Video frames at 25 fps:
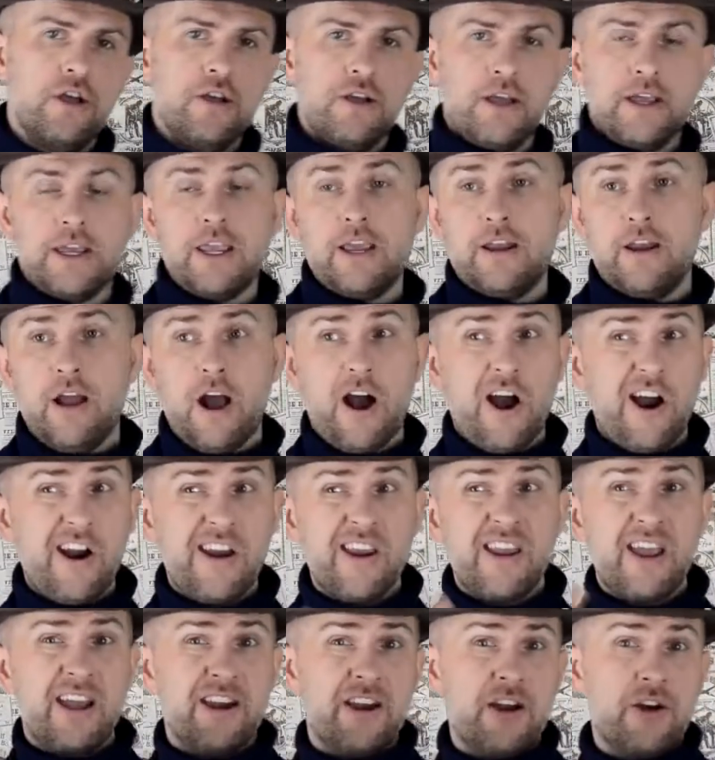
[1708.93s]
Again,
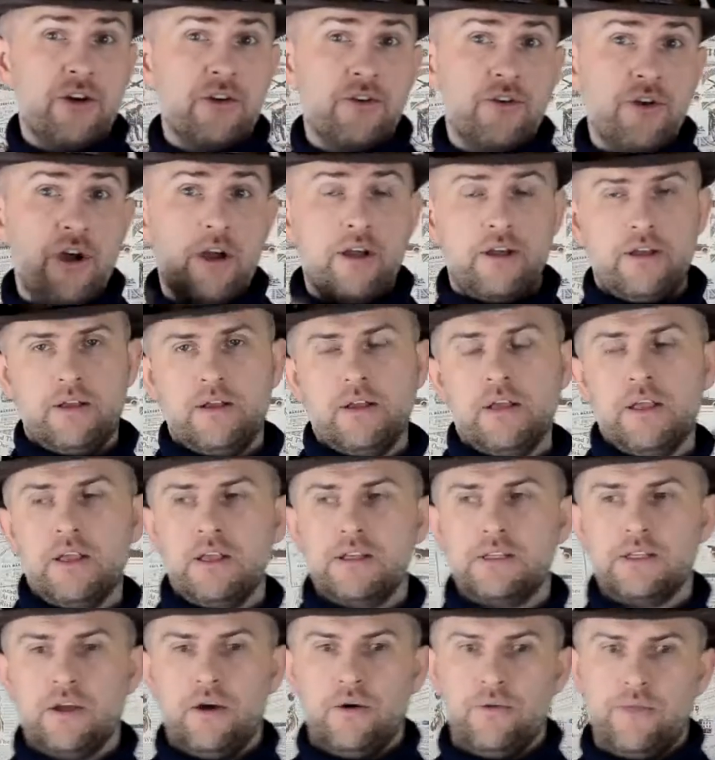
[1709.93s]
I and
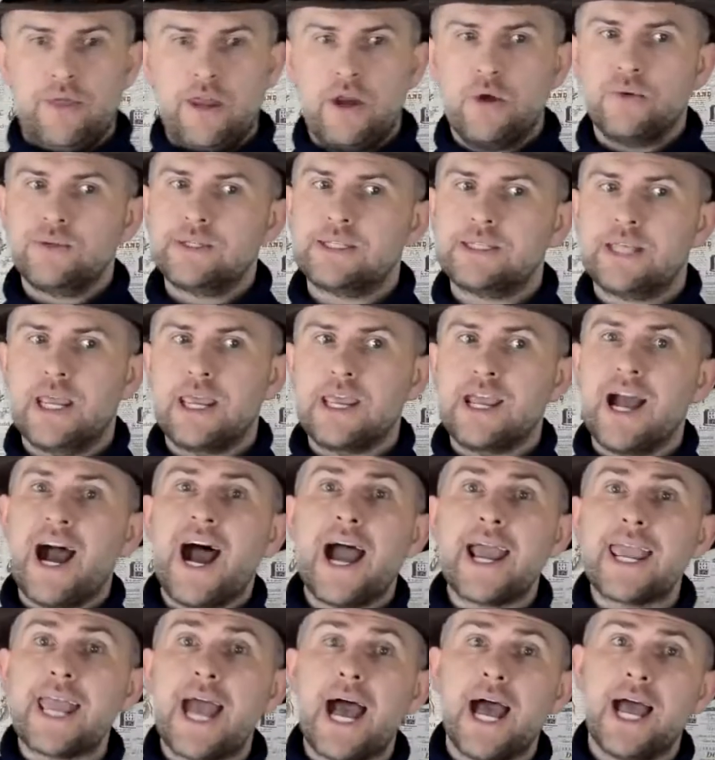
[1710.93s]
So they don't say
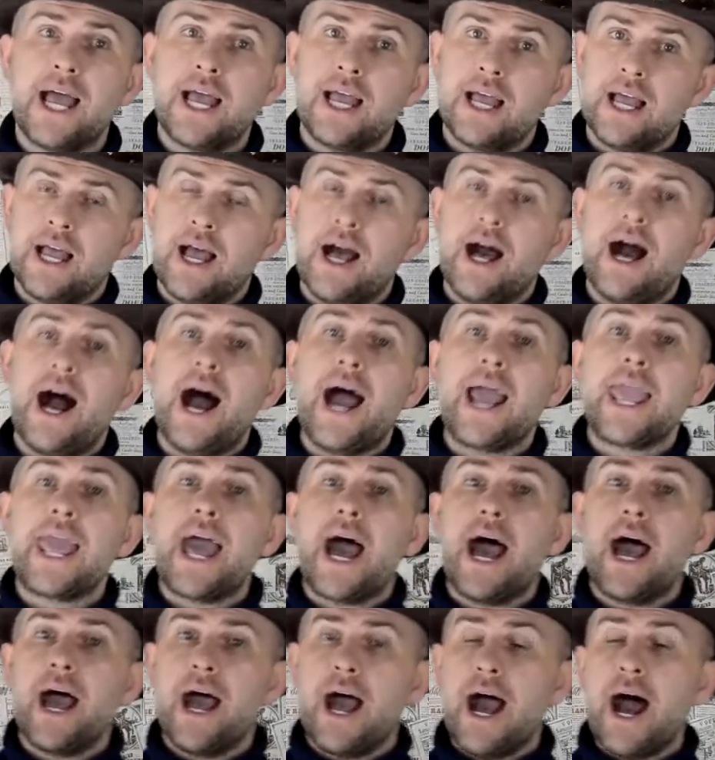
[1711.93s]
aya,
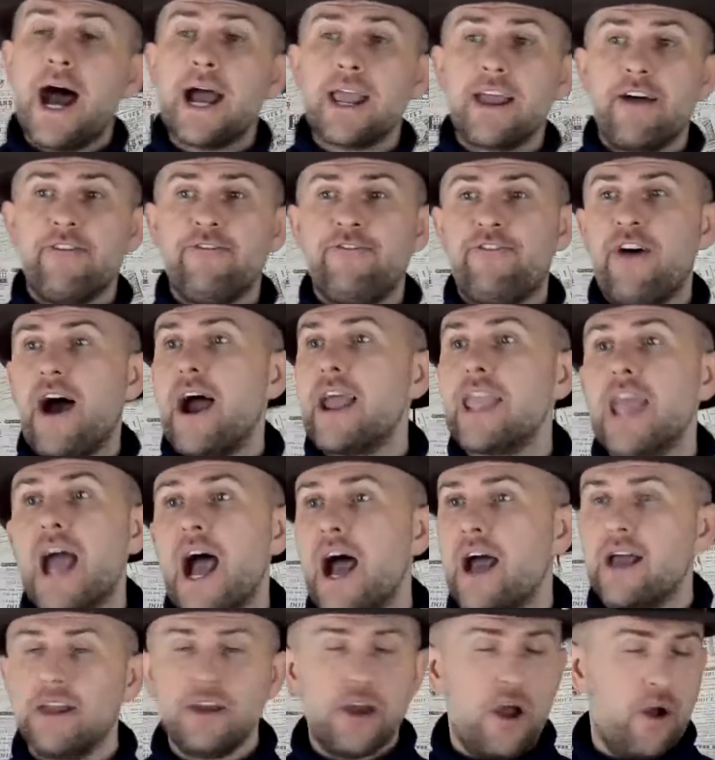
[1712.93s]

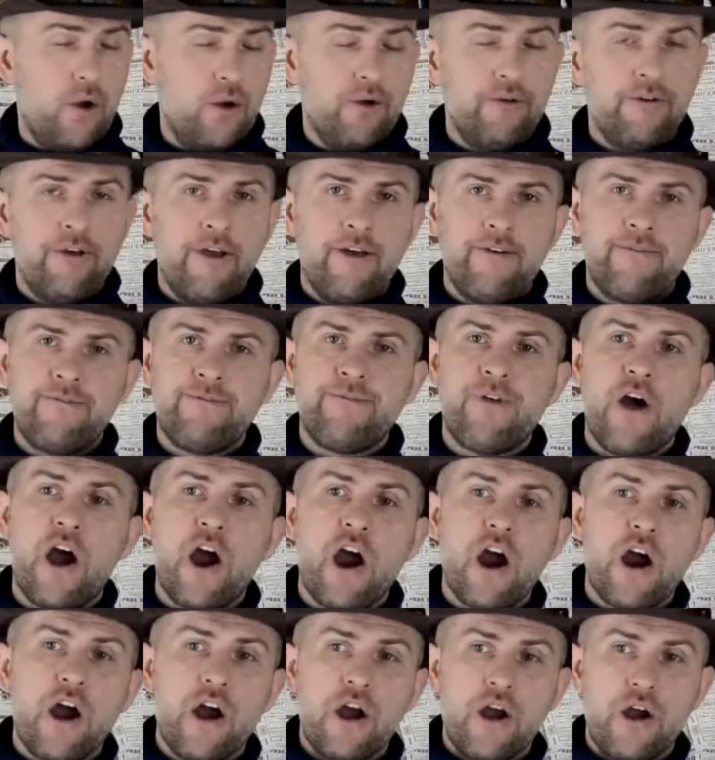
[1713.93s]
fire. No,
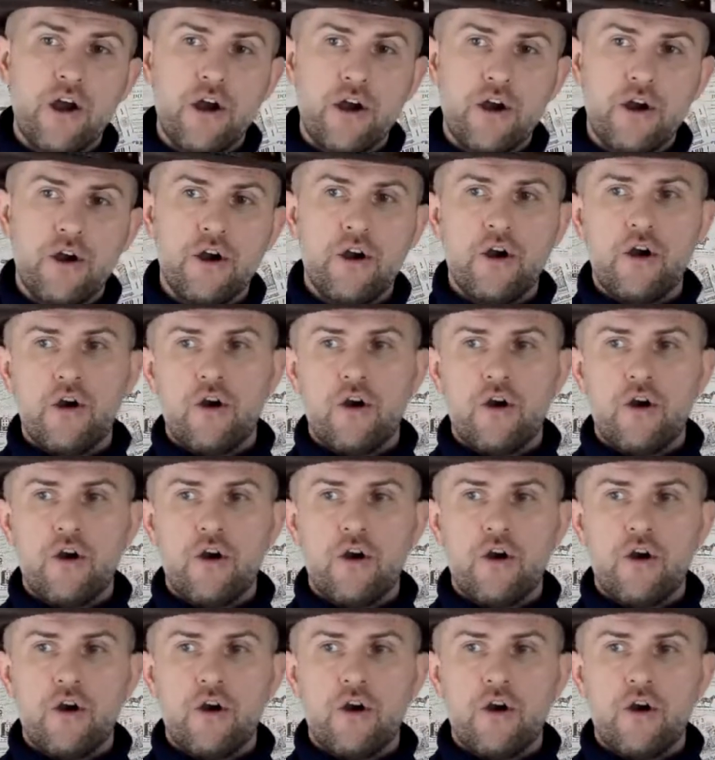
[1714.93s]
fire,